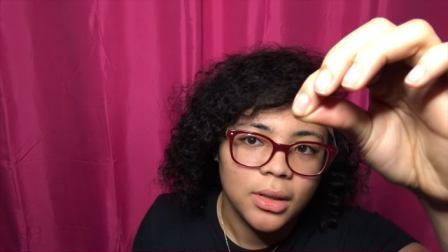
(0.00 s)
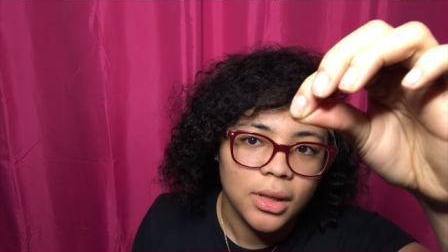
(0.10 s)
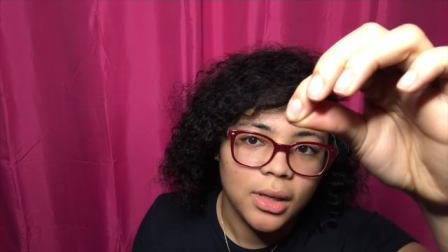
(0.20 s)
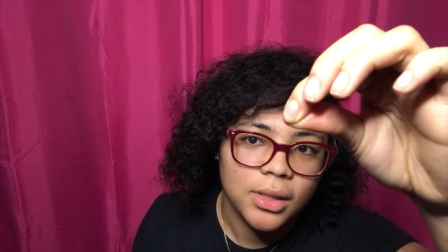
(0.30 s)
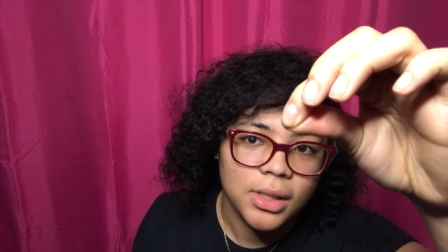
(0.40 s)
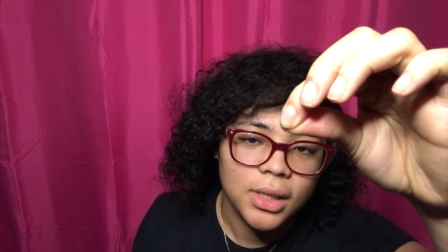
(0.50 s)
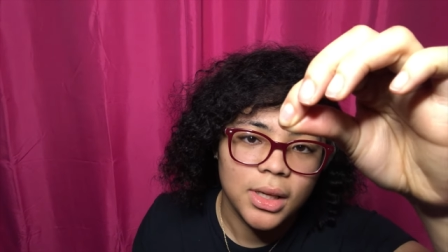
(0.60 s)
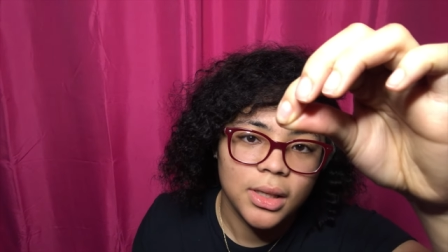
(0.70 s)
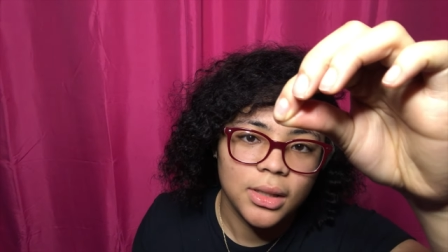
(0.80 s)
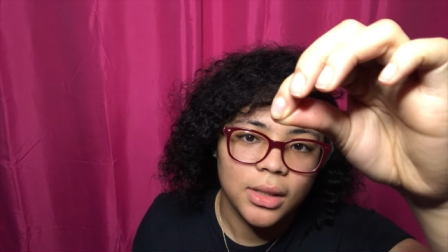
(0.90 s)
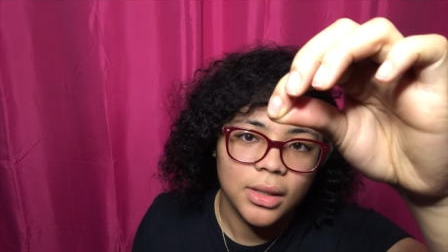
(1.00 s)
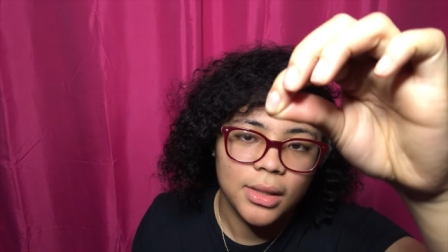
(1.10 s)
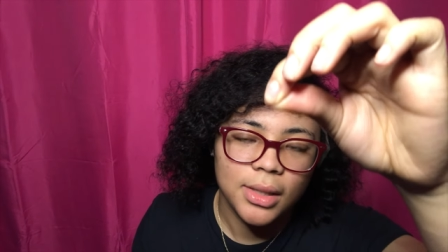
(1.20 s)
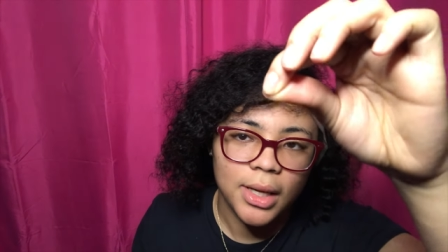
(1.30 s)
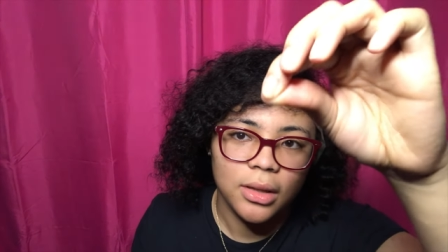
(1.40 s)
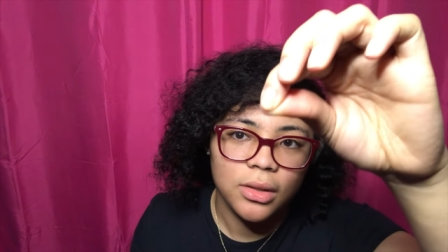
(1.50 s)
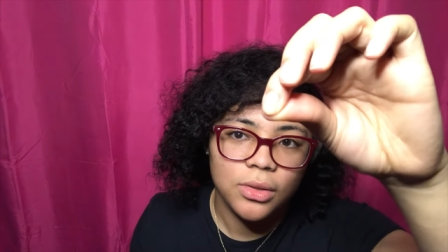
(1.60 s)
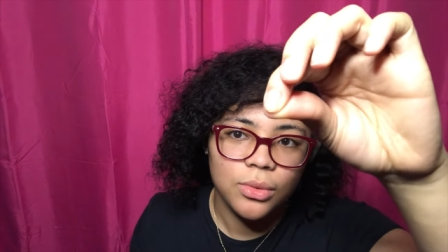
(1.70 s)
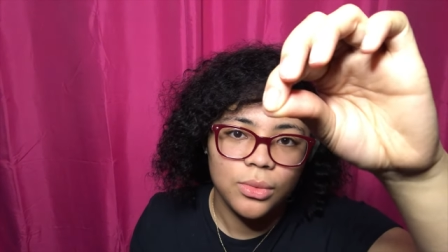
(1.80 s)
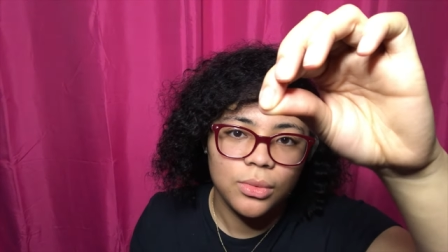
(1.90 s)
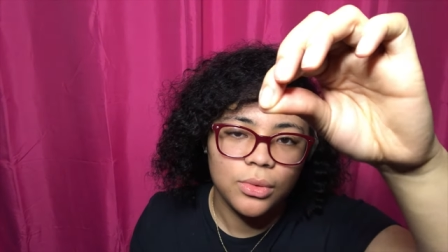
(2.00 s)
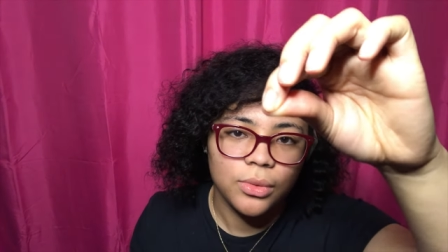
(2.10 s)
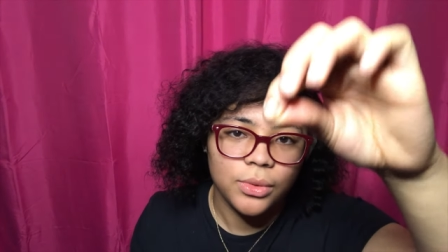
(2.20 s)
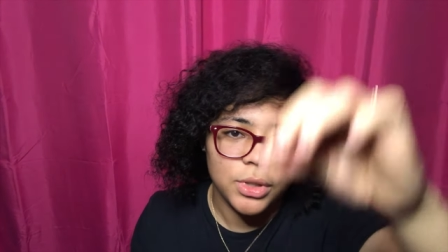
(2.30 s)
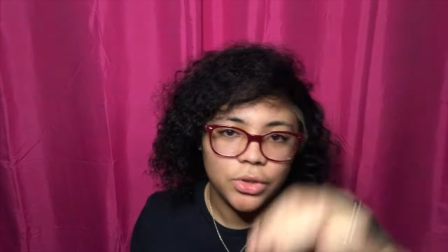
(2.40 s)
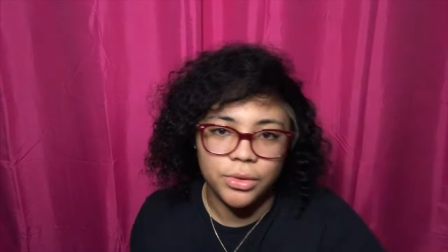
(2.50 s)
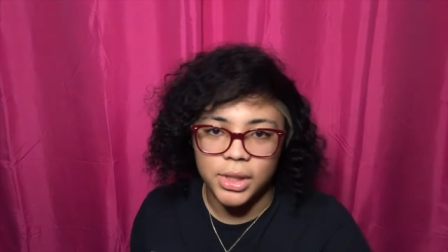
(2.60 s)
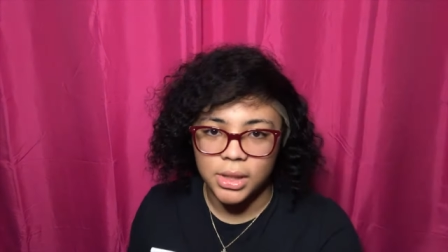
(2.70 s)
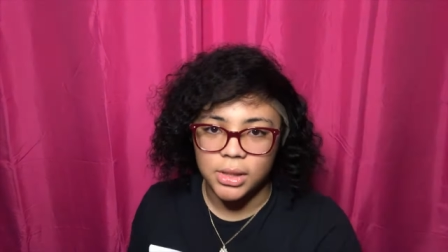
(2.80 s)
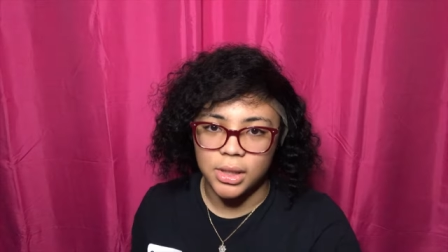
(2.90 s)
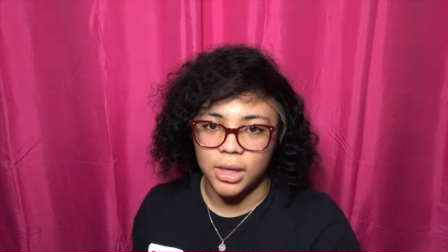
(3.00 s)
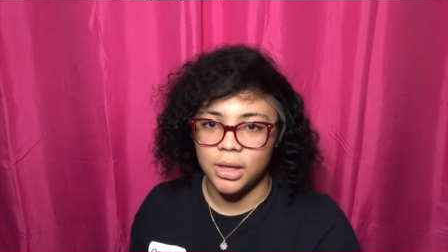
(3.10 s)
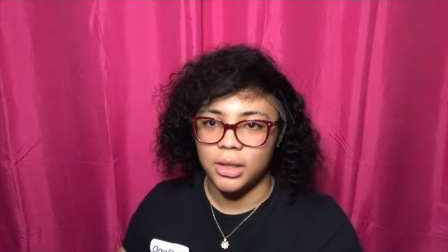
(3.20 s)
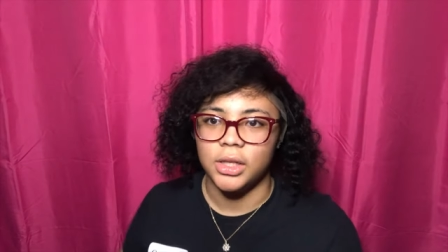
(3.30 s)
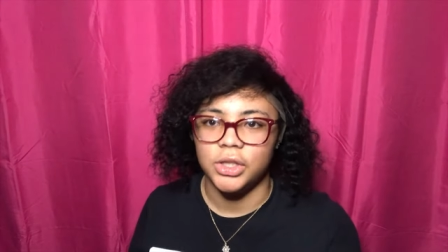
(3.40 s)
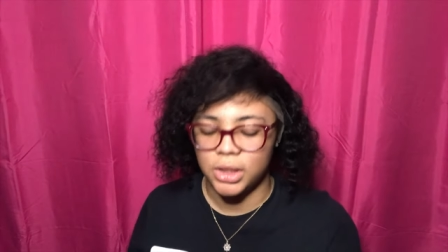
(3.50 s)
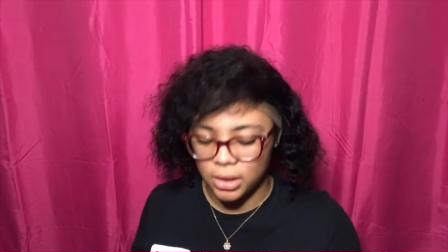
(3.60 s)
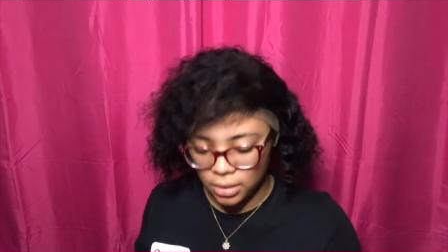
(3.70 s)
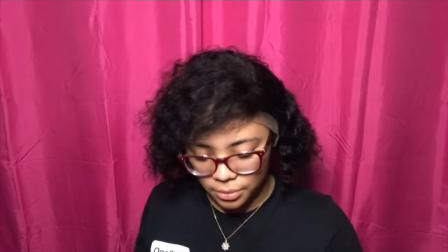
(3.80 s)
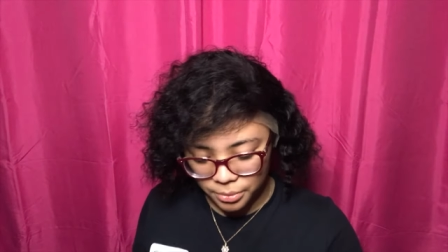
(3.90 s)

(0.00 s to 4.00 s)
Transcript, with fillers: Y'all see that? It's like two, three strands of hair that shedded.